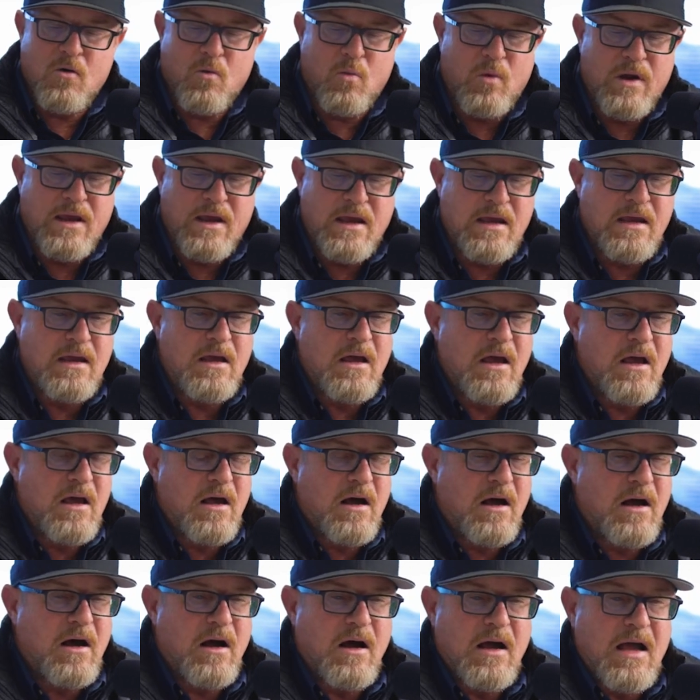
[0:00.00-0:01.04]
We
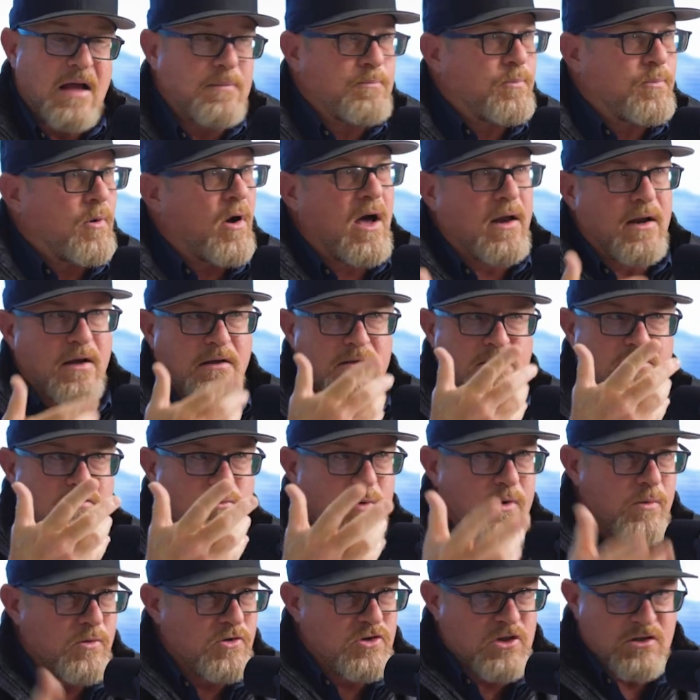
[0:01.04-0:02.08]
had products.
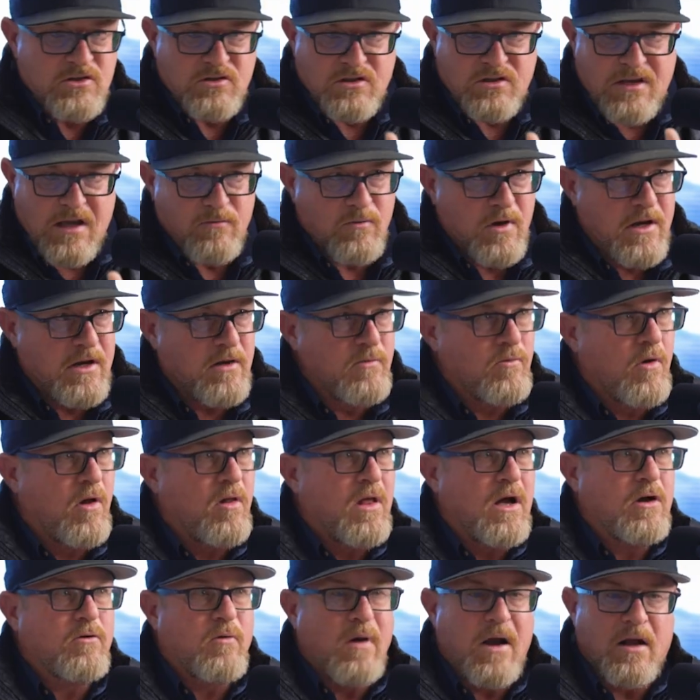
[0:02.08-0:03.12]
We were just getting ready to roll
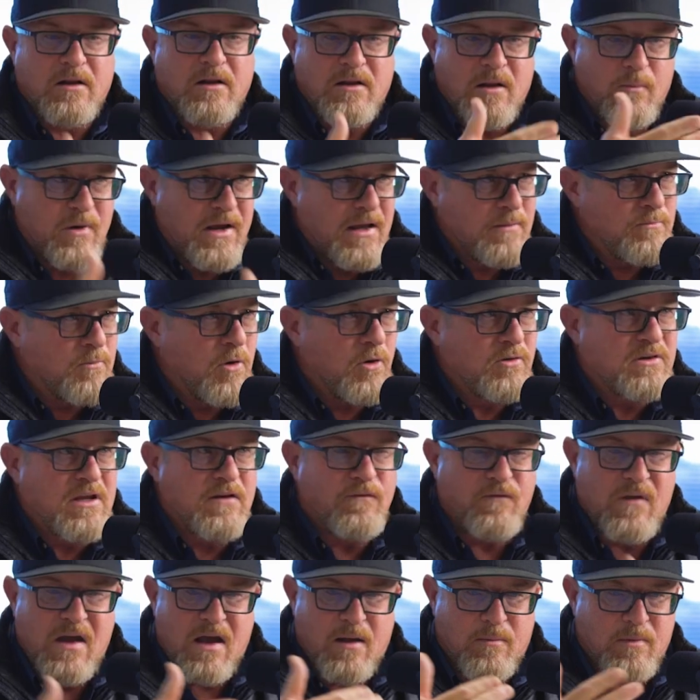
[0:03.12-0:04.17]
out ground up. We had
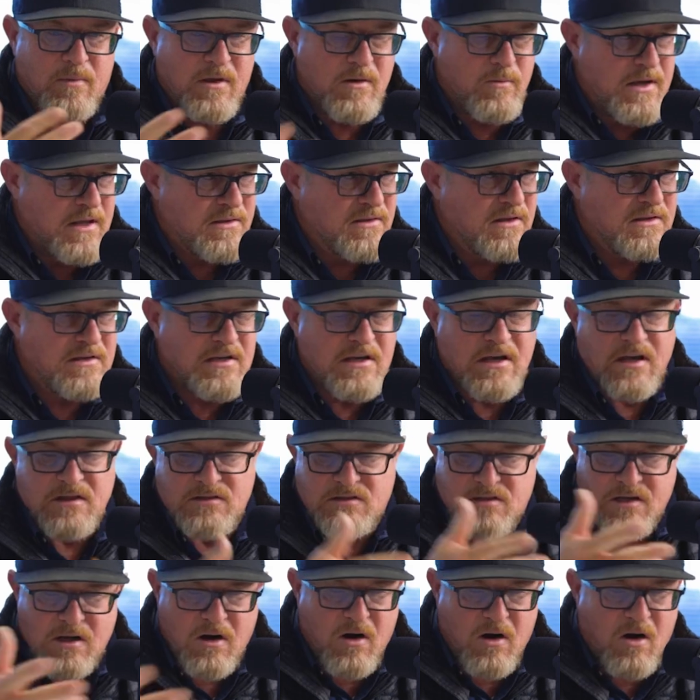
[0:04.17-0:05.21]
multifamily. We had the
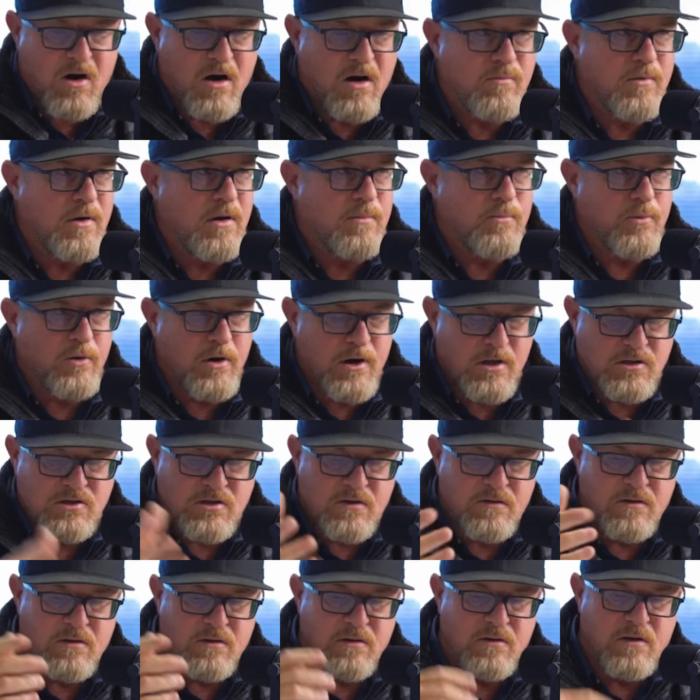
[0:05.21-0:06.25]
DSCR, bridge,
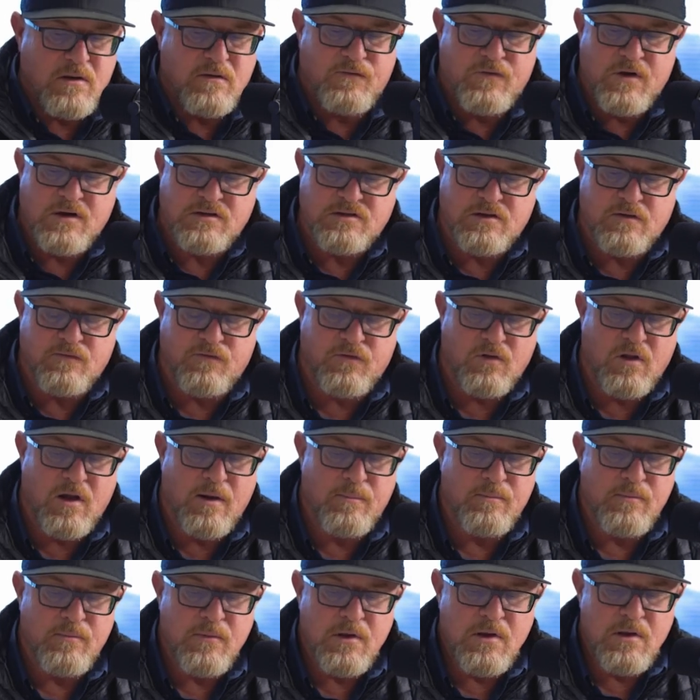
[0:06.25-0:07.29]
and fix and
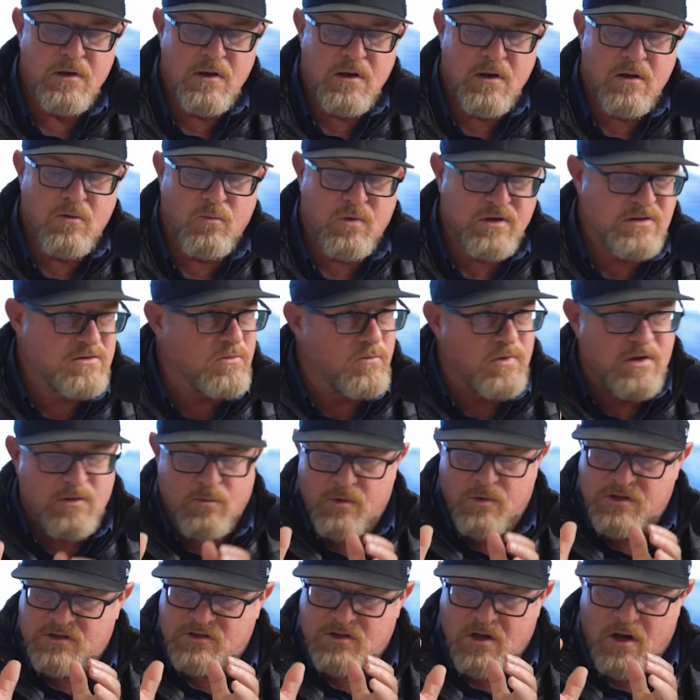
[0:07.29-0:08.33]
flip.
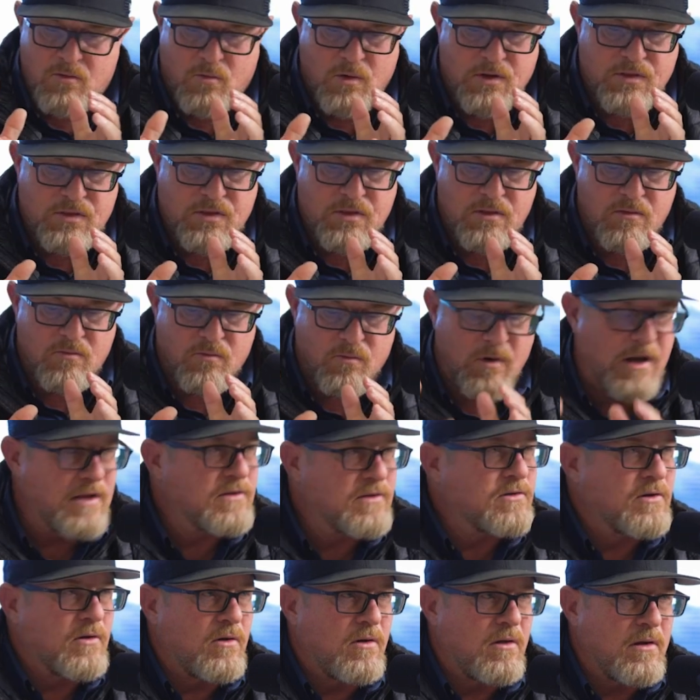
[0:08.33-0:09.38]
We stuck with
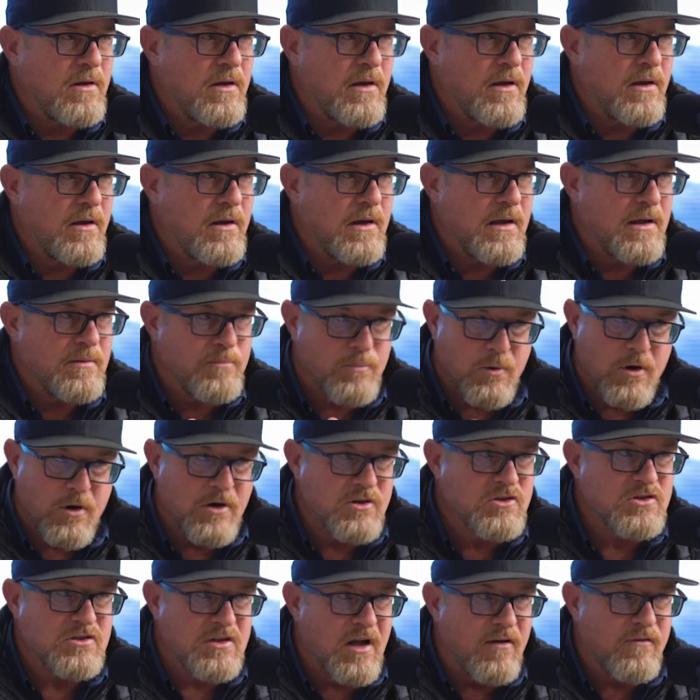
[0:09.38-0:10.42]
rental and
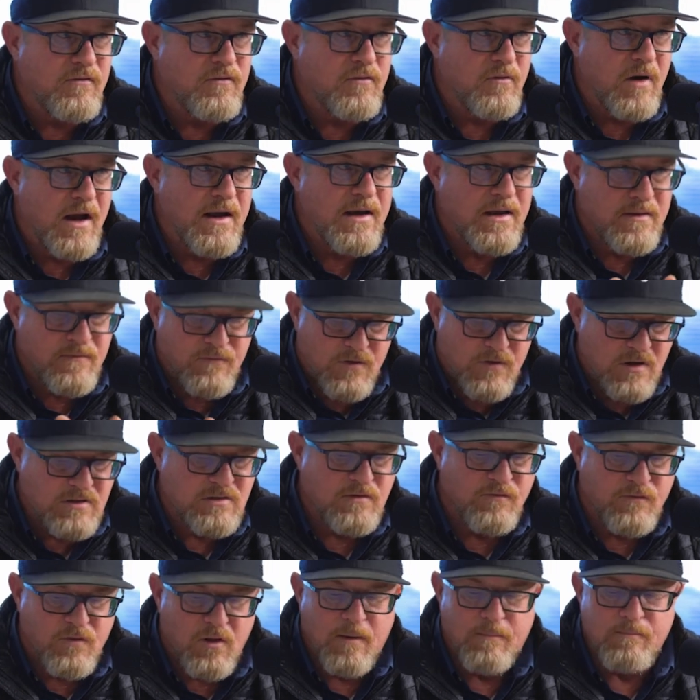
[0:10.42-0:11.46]
bridge stuff, right? And fix
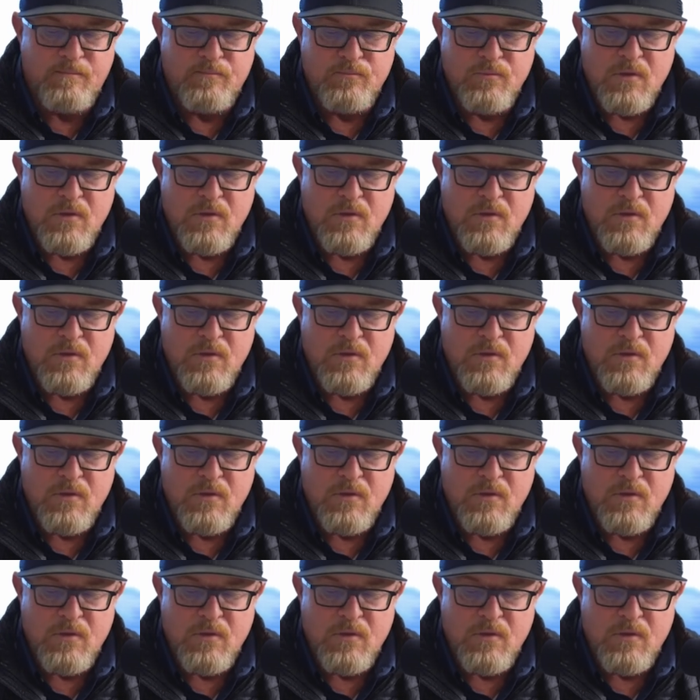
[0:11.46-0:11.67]
and flip.